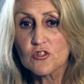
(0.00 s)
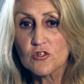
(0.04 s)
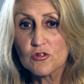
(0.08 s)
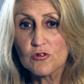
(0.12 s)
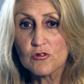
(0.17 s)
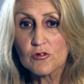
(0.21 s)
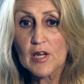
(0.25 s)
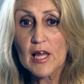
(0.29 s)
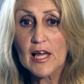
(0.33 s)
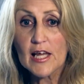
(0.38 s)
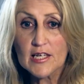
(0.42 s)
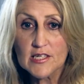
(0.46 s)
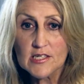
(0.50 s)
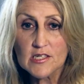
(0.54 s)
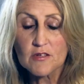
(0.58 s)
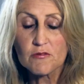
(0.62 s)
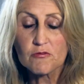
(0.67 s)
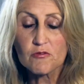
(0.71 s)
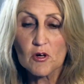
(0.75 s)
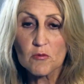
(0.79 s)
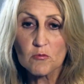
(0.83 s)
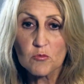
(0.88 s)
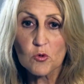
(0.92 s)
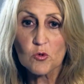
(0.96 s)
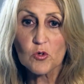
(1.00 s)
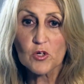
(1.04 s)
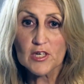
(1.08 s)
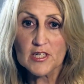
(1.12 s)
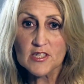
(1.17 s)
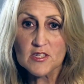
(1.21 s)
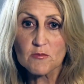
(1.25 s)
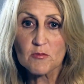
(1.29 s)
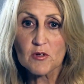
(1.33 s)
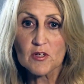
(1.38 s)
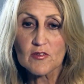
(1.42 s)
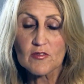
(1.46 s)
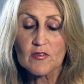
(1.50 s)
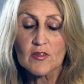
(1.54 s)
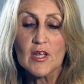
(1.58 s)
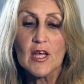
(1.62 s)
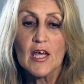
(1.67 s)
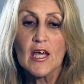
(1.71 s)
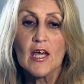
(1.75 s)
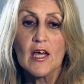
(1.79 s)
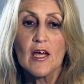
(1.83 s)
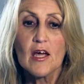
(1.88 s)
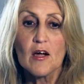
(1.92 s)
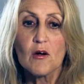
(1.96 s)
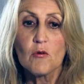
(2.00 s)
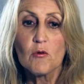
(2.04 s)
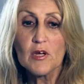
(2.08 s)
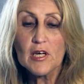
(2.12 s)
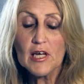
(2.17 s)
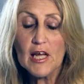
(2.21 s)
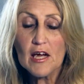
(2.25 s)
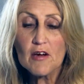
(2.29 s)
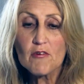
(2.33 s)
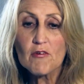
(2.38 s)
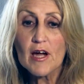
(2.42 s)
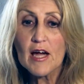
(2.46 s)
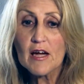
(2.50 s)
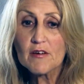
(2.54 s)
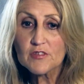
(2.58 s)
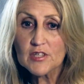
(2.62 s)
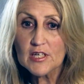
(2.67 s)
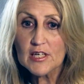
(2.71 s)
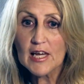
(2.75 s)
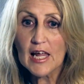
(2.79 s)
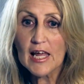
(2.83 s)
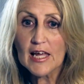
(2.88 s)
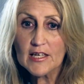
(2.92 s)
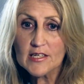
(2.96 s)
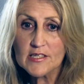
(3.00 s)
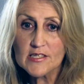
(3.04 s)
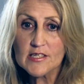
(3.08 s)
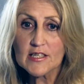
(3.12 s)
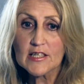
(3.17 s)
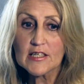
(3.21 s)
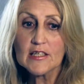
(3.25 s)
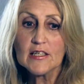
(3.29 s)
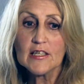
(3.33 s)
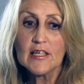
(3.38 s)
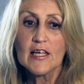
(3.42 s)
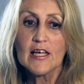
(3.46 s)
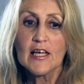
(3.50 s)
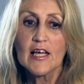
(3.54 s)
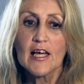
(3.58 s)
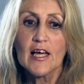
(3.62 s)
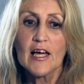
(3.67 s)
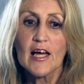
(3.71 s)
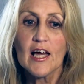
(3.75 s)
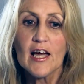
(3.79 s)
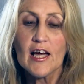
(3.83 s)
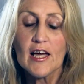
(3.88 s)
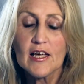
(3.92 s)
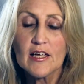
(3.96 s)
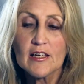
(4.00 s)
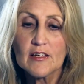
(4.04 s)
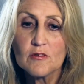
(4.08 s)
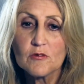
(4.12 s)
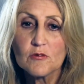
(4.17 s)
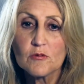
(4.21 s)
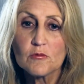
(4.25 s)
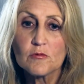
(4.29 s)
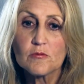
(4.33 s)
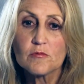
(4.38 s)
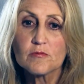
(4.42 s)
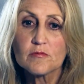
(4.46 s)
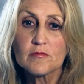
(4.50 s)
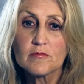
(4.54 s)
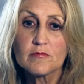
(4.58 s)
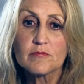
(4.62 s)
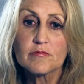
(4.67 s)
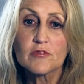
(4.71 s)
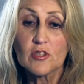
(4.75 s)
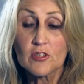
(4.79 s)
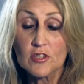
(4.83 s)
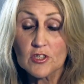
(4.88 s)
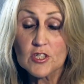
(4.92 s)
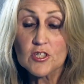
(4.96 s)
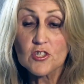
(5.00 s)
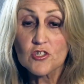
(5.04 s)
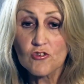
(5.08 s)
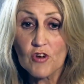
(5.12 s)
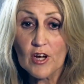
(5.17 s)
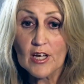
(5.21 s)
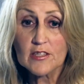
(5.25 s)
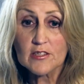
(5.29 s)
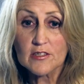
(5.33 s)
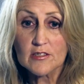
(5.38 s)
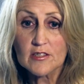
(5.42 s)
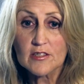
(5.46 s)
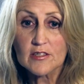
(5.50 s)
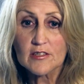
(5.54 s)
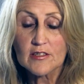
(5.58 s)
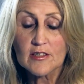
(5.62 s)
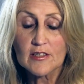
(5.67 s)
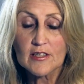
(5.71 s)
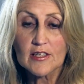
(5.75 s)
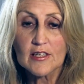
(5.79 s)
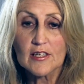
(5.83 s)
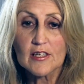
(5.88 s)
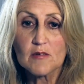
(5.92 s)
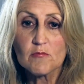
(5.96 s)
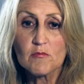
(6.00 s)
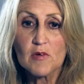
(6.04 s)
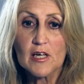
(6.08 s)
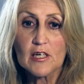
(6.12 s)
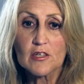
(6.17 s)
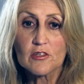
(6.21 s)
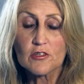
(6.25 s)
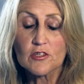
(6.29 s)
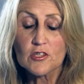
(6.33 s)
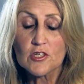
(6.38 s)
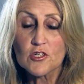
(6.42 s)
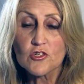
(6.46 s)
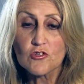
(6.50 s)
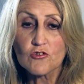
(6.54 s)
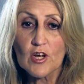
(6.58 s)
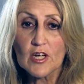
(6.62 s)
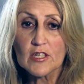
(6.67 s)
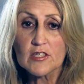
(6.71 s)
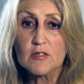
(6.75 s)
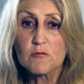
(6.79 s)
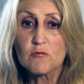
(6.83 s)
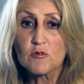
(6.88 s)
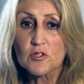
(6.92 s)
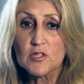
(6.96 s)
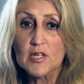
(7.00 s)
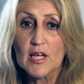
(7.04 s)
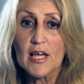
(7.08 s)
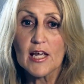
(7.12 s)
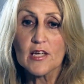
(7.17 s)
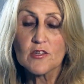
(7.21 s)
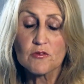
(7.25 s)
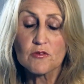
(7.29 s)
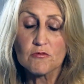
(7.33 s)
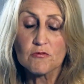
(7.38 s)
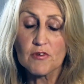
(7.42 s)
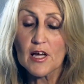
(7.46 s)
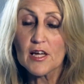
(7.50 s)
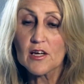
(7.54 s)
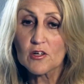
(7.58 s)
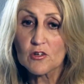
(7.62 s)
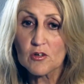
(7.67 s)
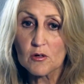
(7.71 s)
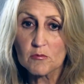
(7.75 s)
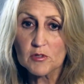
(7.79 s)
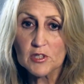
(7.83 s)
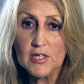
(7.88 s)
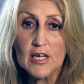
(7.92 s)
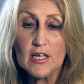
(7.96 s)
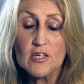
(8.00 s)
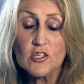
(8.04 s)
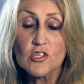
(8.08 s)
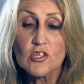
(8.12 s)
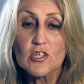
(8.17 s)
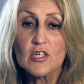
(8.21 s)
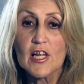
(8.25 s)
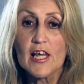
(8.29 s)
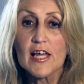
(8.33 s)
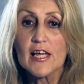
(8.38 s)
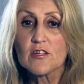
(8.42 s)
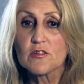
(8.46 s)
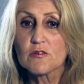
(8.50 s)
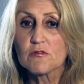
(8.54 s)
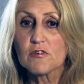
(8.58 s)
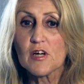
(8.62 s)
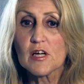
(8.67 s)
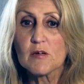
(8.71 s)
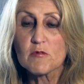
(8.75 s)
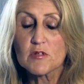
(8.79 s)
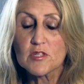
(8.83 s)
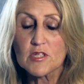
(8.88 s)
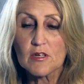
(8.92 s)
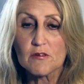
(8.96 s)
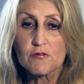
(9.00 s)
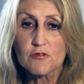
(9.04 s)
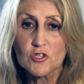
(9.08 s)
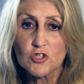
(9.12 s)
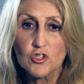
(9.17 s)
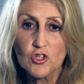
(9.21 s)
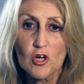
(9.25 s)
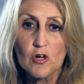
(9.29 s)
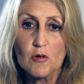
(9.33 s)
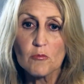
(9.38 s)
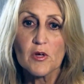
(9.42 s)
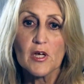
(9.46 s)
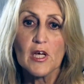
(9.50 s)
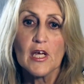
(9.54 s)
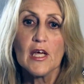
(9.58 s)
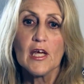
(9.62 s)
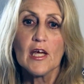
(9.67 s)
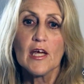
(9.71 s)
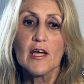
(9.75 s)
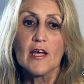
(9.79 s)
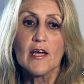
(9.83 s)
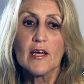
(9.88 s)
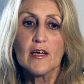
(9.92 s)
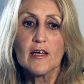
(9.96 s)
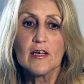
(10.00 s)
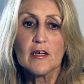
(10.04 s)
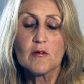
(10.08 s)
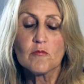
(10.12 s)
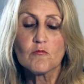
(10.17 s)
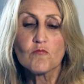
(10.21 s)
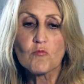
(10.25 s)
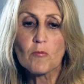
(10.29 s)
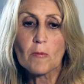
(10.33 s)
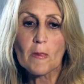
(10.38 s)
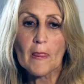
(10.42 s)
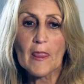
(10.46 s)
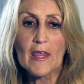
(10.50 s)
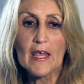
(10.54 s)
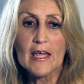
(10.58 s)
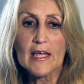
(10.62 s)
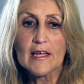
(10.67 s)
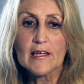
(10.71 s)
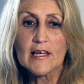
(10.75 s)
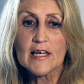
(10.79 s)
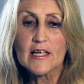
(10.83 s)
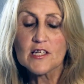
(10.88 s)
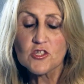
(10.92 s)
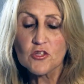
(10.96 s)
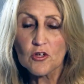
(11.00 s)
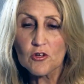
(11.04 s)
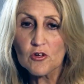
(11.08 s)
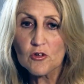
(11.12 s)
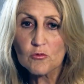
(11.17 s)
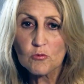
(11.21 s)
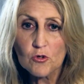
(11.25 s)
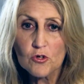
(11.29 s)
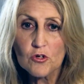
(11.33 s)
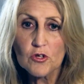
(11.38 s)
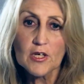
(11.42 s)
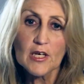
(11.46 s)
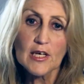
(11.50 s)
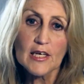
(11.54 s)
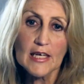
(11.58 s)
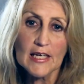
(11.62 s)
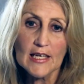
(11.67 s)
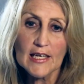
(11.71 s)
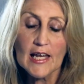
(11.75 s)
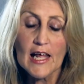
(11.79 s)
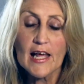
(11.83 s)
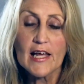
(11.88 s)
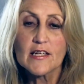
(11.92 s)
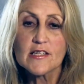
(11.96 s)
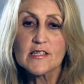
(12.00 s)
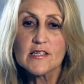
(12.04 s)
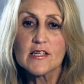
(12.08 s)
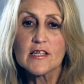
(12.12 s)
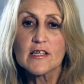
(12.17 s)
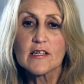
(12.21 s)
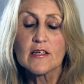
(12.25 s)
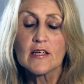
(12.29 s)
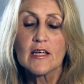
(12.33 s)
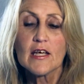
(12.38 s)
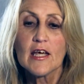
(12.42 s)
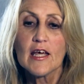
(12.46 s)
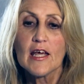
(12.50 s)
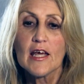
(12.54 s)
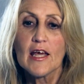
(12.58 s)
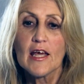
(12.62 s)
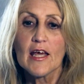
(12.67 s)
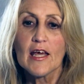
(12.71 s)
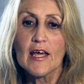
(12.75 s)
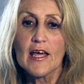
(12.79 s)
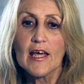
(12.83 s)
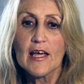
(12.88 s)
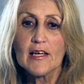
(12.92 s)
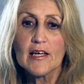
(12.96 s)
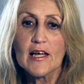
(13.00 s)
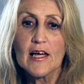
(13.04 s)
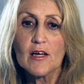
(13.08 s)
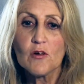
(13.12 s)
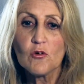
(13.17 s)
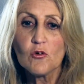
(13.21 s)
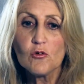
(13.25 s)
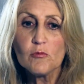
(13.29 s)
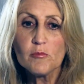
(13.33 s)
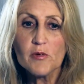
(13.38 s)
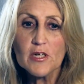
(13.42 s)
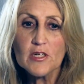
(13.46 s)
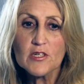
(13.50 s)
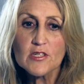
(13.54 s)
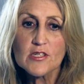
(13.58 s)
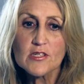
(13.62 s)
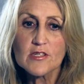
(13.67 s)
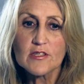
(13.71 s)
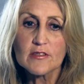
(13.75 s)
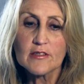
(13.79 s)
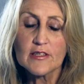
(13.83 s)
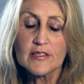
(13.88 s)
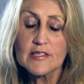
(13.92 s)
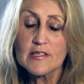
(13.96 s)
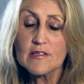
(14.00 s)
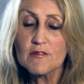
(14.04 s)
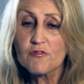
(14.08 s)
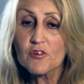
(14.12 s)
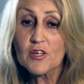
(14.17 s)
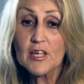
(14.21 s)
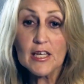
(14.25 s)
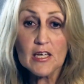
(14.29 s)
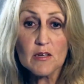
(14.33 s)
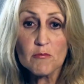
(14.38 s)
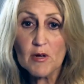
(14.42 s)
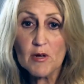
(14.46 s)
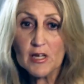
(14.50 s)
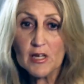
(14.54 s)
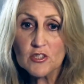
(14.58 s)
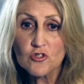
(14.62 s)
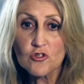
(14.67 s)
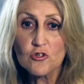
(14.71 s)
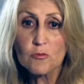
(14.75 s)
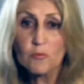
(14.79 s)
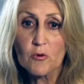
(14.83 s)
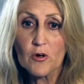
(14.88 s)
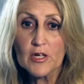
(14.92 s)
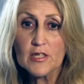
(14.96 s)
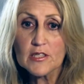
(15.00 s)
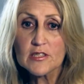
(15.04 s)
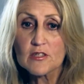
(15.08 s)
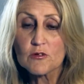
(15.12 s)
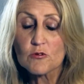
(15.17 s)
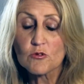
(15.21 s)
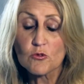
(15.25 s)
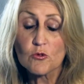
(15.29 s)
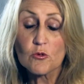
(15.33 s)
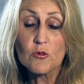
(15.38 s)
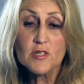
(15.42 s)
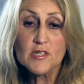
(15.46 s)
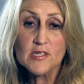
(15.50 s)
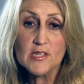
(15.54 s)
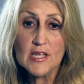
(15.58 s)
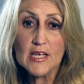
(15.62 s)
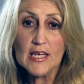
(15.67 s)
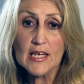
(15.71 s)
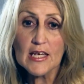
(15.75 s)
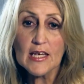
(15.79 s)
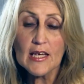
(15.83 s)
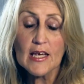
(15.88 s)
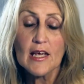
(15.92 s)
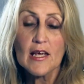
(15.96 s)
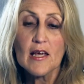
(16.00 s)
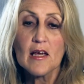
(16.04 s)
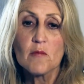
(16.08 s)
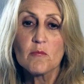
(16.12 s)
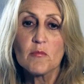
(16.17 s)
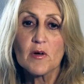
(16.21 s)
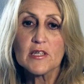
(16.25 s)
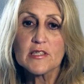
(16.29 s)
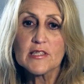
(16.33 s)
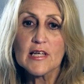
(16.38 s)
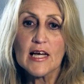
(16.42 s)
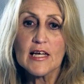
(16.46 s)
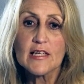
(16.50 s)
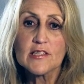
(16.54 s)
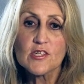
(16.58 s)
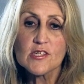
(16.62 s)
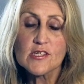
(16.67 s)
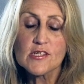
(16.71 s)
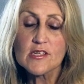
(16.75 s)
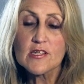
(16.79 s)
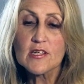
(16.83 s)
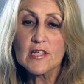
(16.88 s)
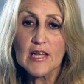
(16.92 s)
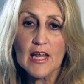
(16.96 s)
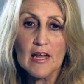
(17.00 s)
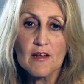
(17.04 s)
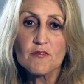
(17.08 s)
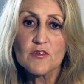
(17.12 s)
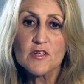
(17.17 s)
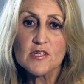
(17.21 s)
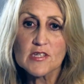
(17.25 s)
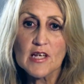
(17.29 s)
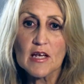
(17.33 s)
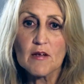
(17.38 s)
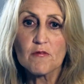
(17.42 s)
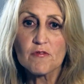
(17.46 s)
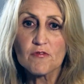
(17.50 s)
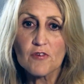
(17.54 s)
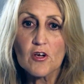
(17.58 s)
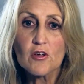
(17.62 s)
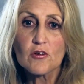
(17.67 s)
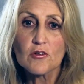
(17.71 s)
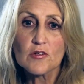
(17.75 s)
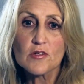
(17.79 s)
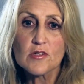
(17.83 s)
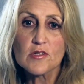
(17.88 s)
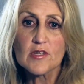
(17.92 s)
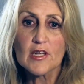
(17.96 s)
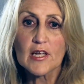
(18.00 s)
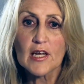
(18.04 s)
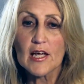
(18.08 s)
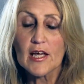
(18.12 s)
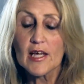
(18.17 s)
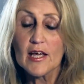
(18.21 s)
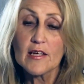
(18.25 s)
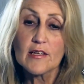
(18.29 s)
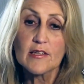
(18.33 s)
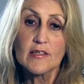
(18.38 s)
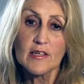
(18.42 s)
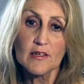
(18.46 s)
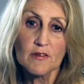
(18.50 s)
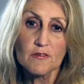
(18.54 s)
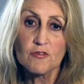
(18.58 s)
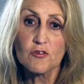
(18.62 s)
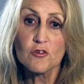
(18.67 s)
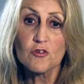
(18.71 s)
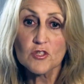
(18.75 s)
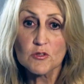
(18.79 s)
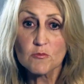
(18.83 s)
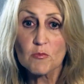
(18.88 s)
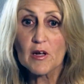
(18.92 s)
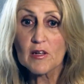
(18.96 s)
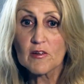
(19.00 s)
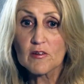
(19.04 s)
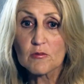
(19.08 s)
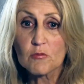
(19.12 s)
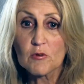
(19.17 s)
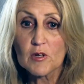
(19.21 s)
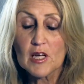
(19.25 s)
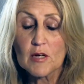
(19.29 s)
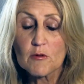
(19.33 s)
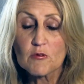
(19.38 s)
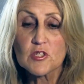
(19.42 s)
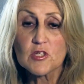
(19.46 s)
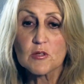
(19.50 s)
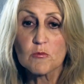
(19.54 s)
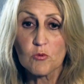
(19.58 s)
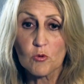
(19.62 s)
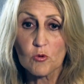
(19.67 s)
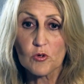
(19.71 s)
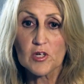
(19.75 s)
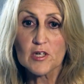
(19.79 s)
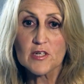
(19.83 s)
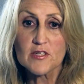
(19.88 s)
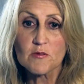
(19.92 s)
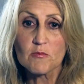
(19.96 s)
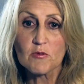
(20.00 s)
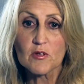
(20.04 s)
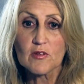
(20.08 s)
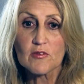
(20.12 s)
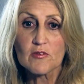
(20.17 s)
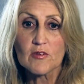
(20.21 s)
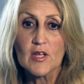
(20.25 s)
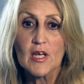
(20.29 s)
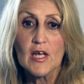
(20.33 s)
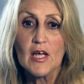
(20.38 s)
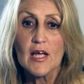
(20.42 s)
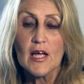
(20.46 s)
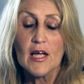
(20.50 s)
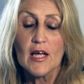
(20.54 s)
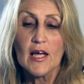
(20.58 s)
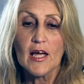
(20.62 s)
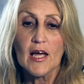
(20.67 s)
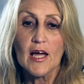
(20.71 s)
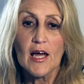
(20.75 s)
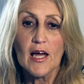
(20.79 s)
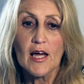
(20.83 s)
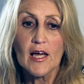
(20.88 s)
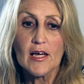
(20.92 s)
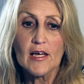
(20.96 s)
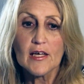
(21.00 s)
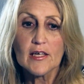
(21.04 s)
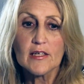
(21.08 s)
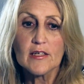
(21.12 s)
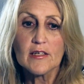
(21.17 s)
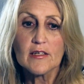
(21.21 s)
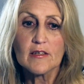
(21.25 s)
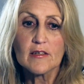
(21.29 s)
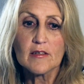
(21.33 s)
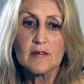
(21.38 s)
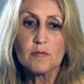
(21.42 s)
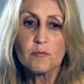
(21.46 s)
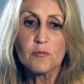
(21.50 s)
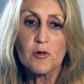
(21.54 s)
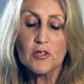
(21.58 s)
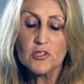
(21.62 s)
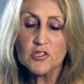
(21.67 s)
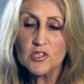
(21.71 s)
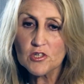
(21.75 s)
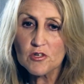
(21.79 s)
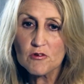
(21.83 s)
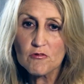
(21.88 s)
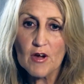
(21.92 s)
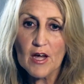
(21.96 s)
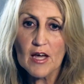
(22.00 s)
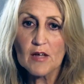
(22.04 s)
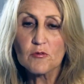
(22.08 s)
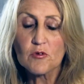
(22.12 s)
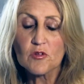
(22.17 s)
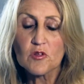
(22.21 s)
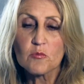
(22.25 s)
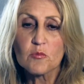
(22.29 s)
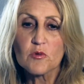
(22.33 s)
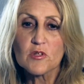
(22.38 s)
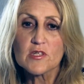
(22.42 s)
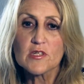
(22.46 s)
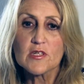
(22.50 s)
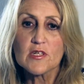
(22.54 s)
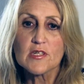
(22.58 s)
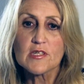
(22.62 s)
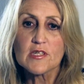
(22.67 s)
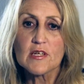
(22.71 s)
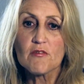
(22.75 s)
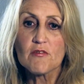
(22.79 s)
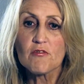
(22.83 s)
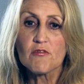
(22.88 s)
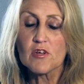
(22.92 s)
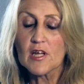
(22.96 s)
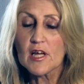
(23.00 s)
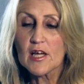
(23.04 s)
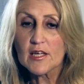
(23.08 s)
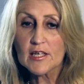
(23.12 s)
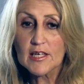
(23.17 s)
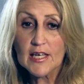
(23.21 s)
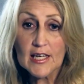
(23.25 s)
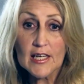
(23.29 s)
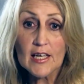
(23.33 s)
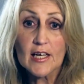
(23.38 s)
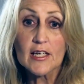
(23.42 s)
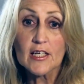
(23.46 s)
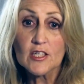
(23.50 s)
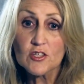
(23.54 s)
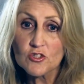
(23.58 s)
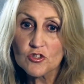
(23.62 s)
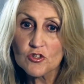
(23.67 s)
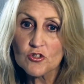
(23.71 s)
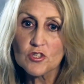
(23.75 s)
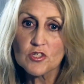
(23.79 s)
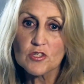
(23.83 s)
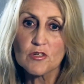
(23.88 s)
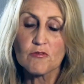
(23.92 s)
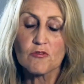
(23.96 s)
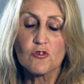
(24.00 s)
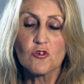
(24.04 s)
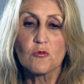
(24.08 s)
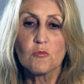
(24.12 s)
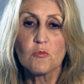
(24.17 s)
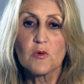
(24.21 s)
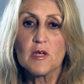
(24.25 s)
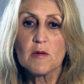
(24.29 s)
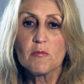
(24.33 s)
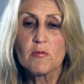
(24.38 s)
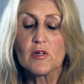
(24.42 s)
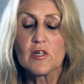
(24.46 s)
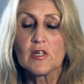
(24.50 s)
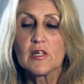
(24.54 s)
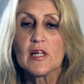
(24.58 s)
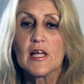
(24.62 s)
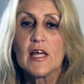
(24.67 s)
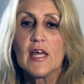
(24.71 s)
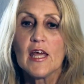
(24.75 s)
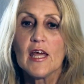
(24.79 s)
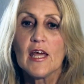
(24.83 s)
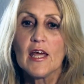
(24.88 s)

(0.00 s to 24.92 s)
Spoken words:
to Knysna from Port Elizabeth. When I arrived in Knysna, I got distracted. I got distracted because I had to find accommodation, I had to find myself a job, and I started working in Knysna, and I didn't forget about Dew Point. It was always there, but I just didn't have the same focus that I had in that first month when I was in Port Elizabeth. I potted around with the business. Every now and again I introduced a few people.